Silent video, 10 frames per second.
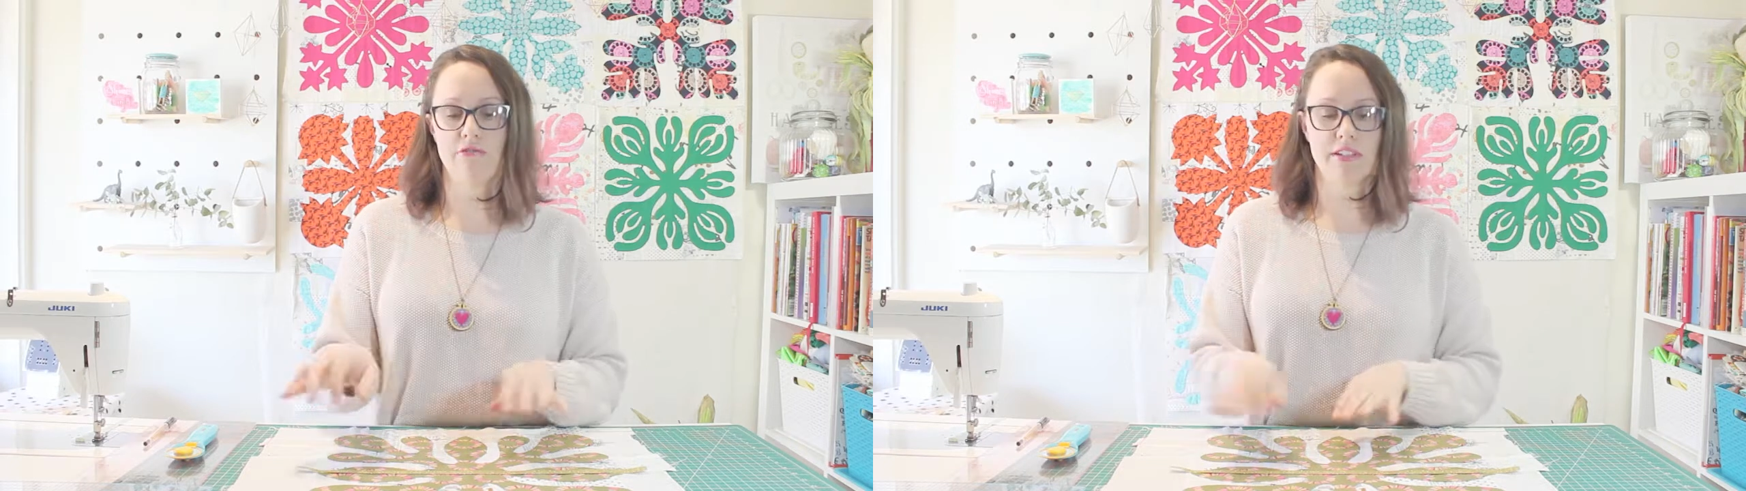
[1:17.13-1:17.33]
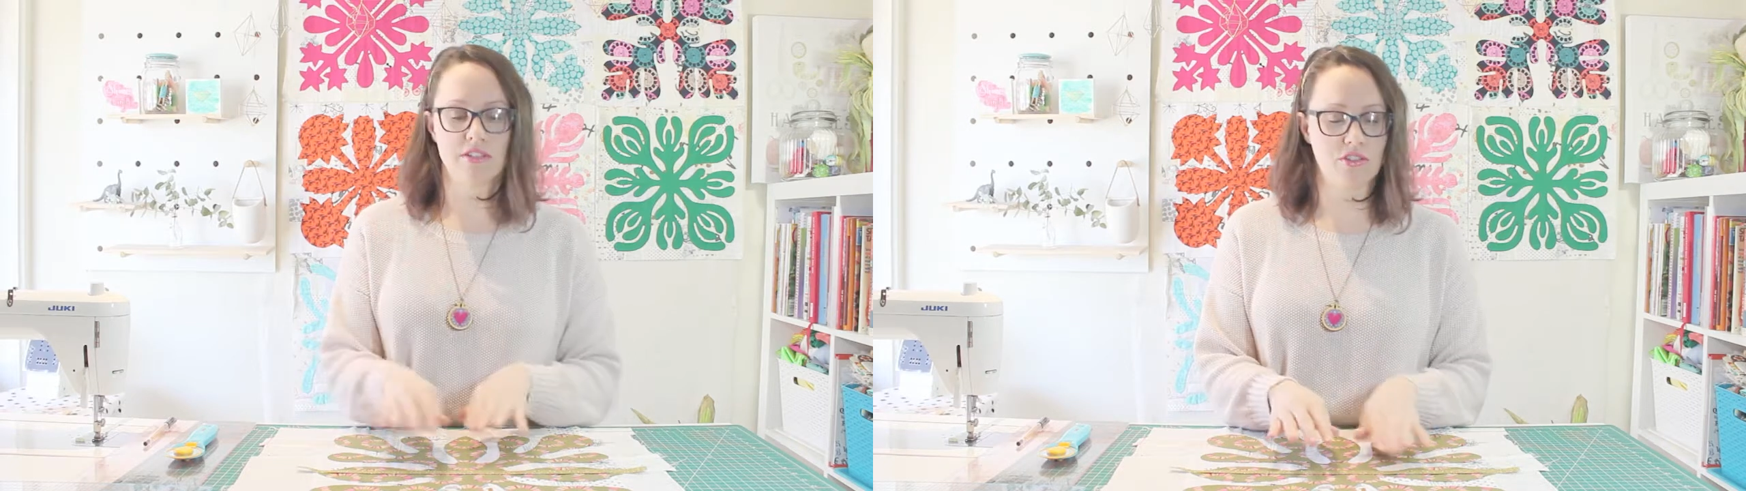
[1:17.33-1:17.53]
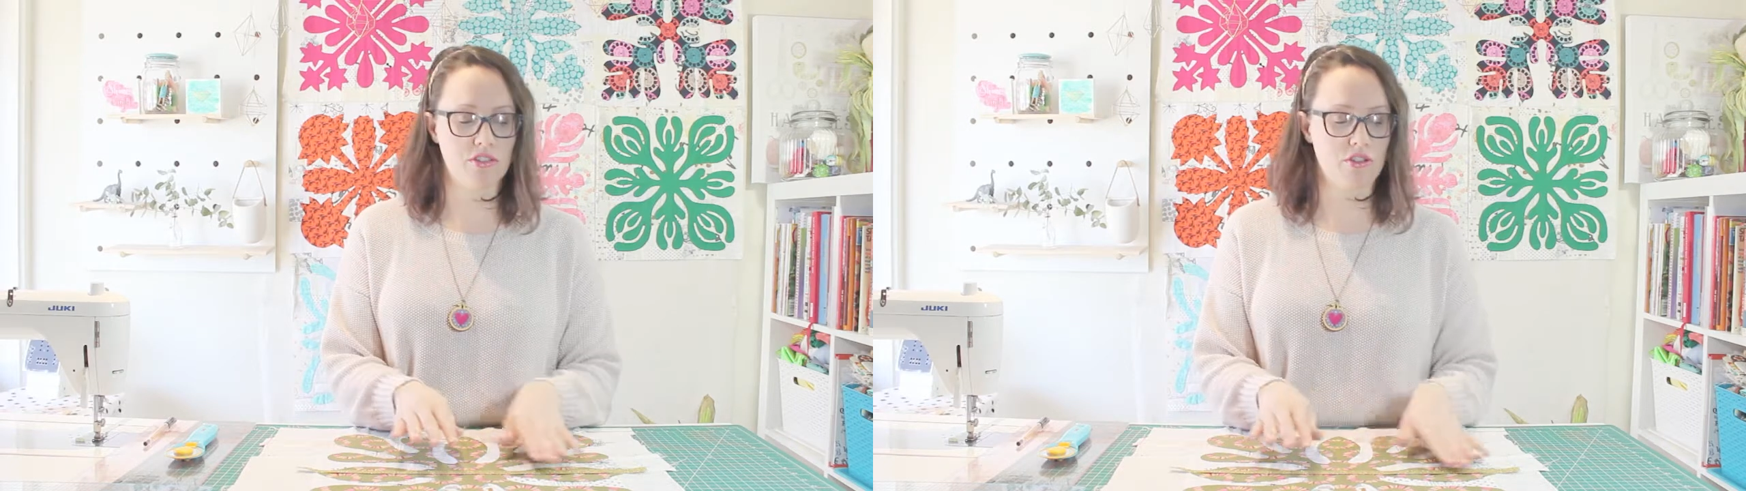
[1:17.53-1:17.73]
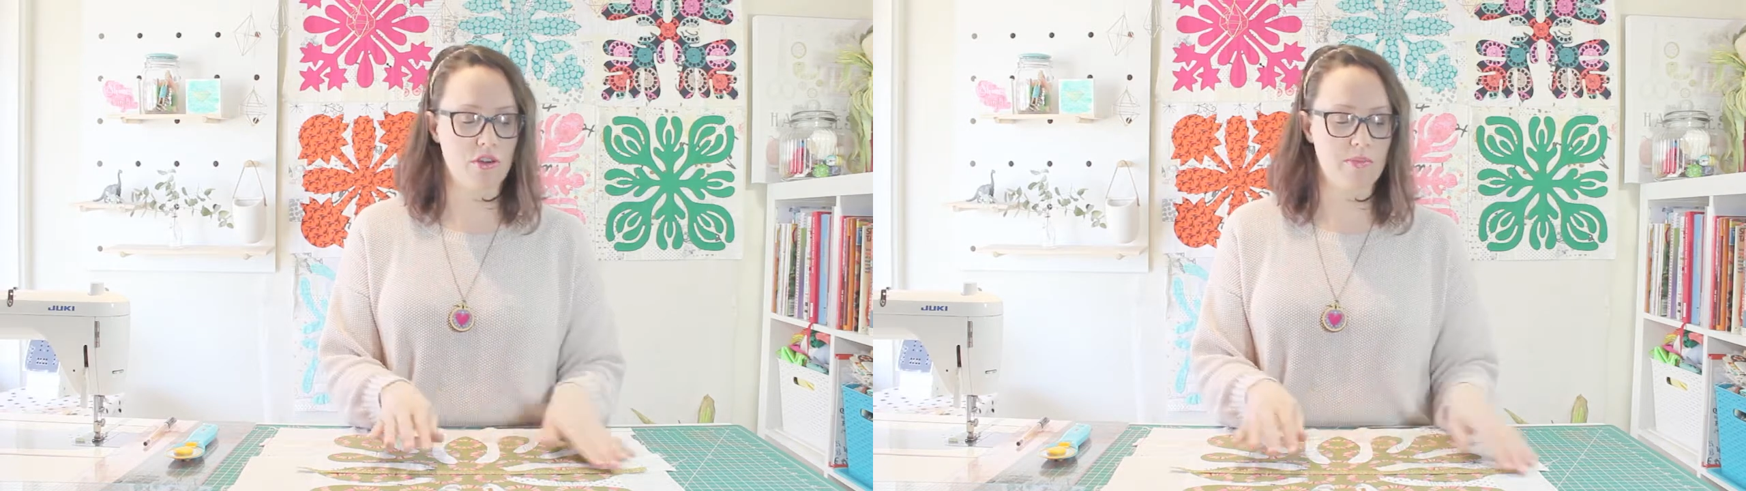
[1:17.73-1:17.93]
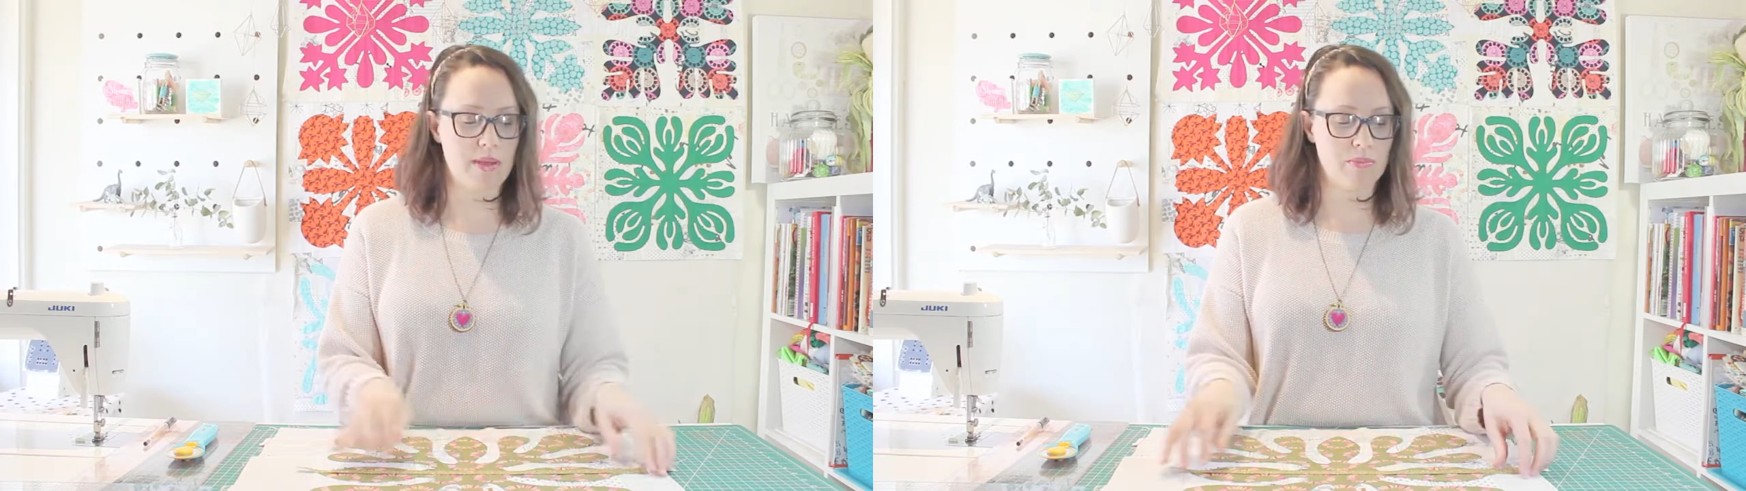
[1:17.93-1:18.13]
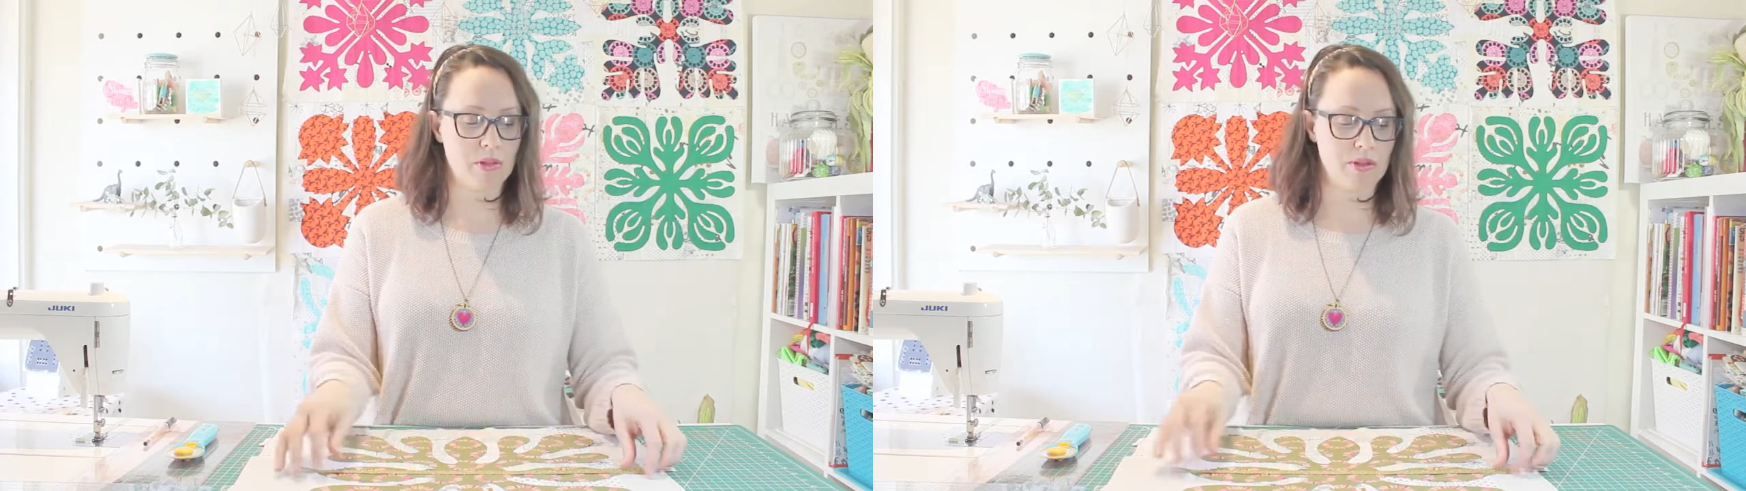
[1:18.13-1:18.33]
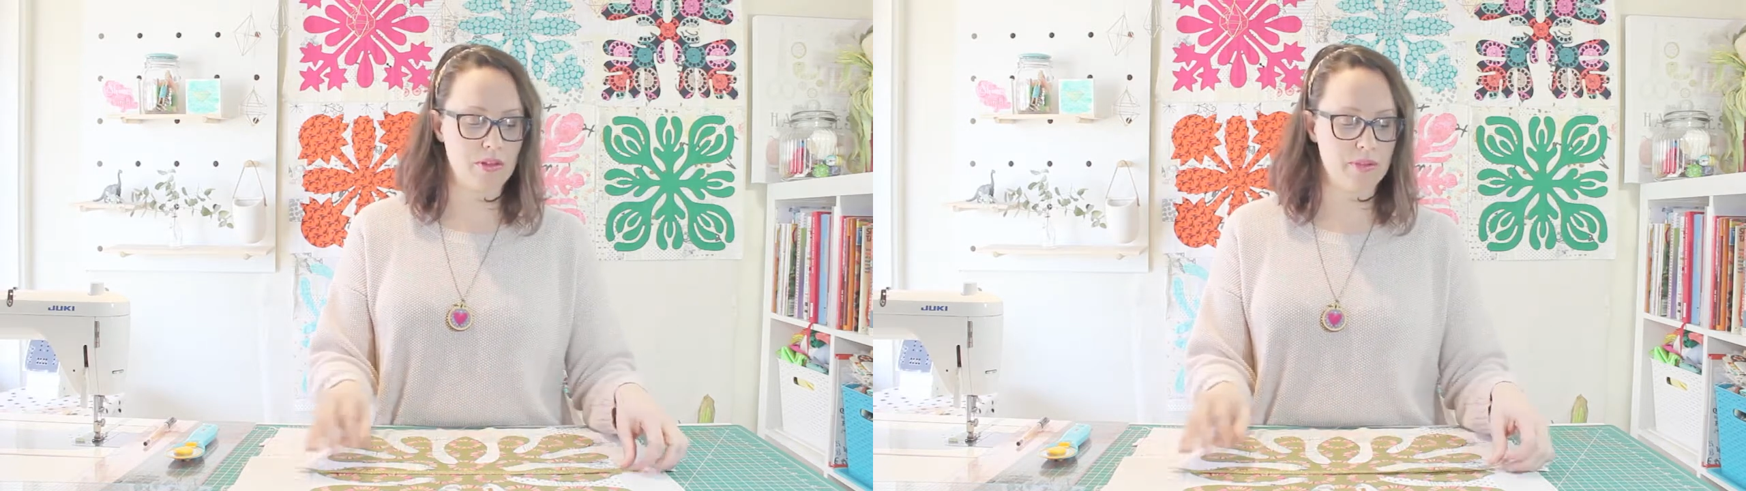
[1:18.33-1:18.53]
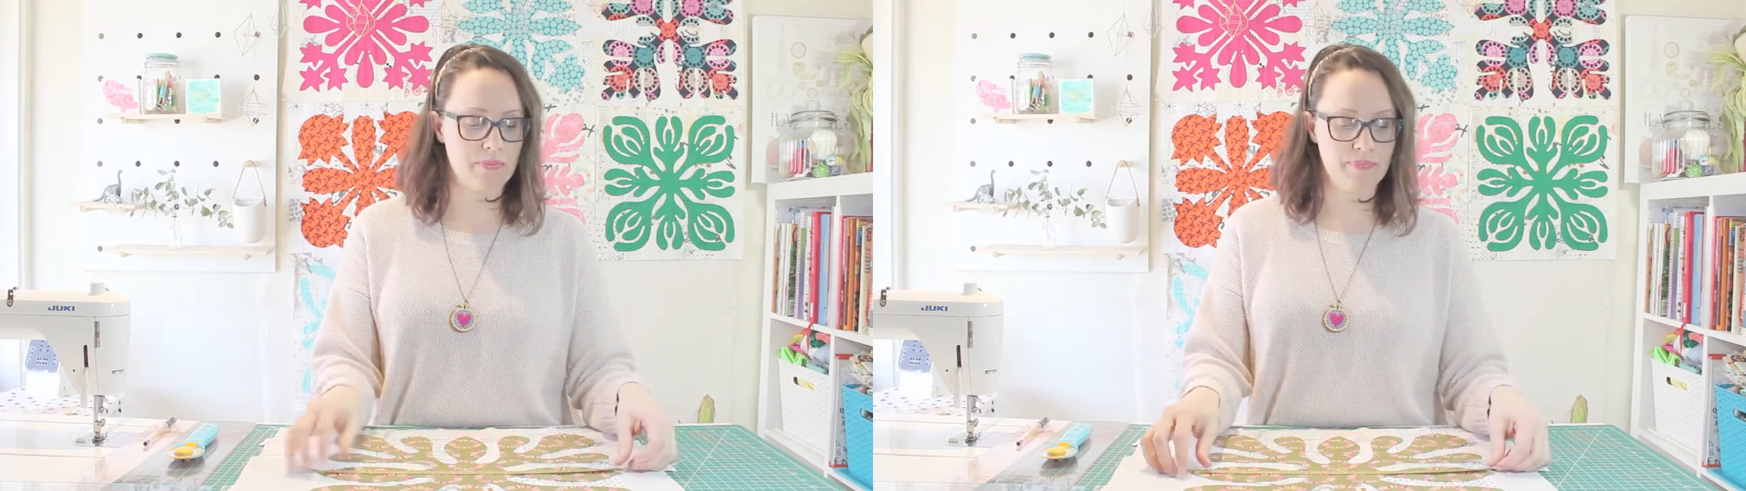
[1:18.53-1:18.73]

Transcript: residue on my block.